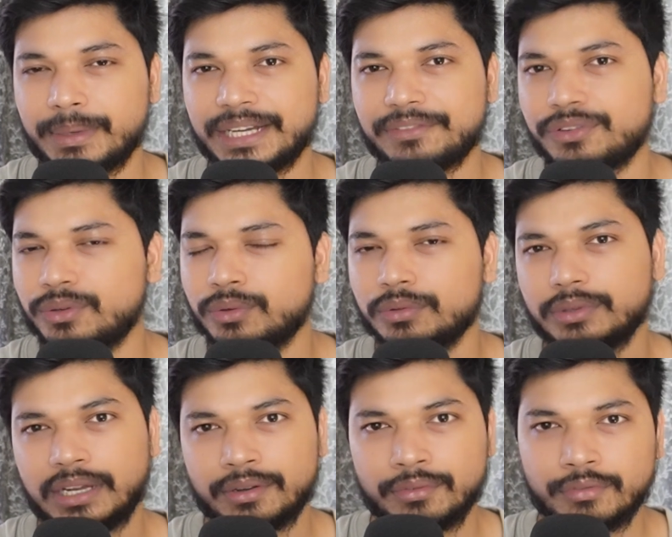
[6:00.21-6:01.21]
But if you know,
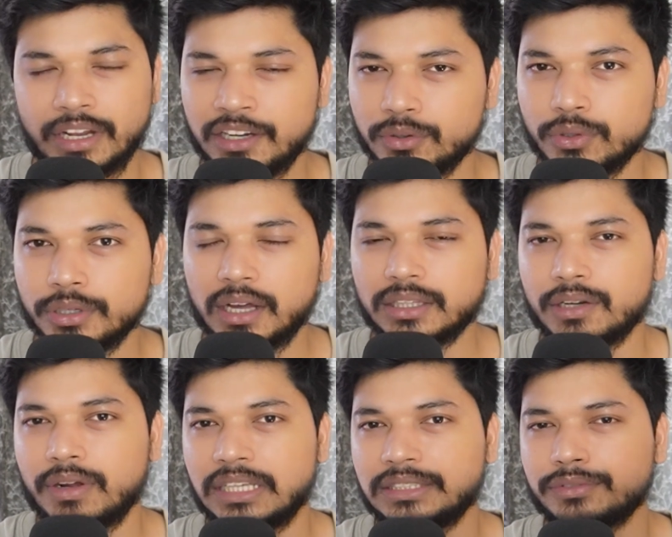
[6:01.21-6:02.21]
then well and good.
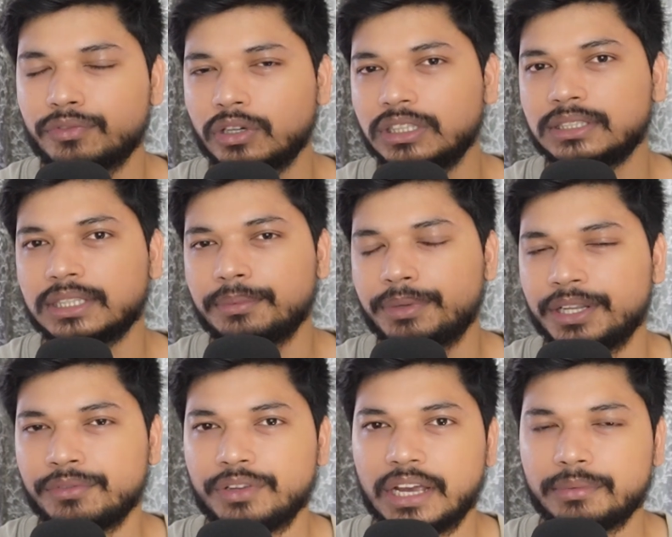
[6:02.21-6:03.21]
Otherwise for the
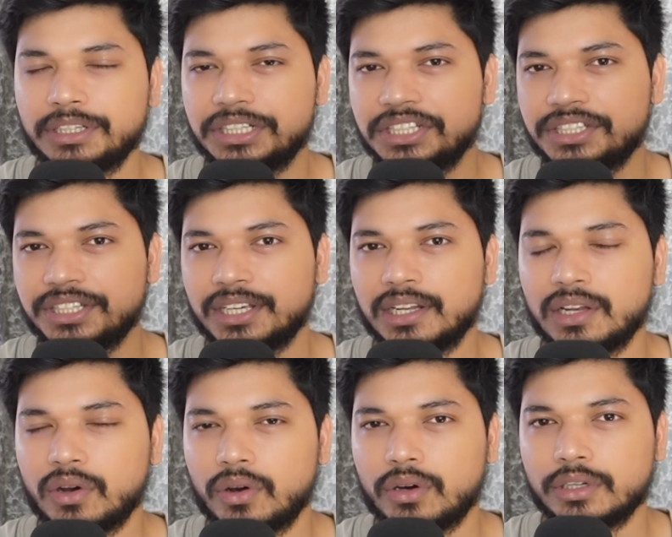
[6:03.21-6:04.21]
scripting, we have the TCL
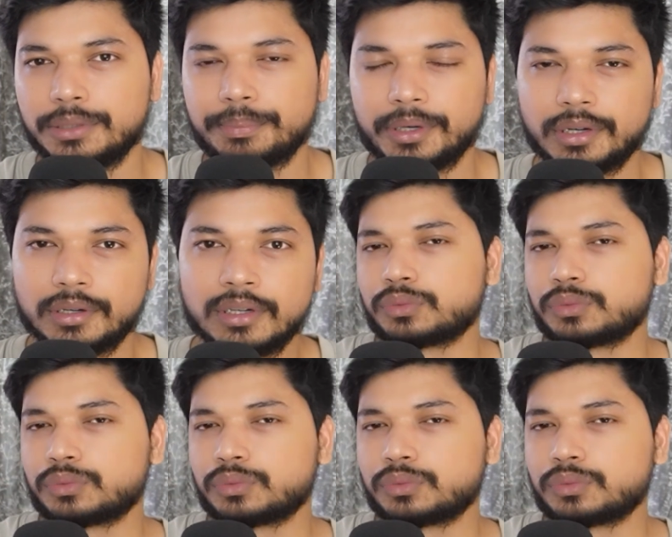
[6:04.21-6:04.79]
or the Perl.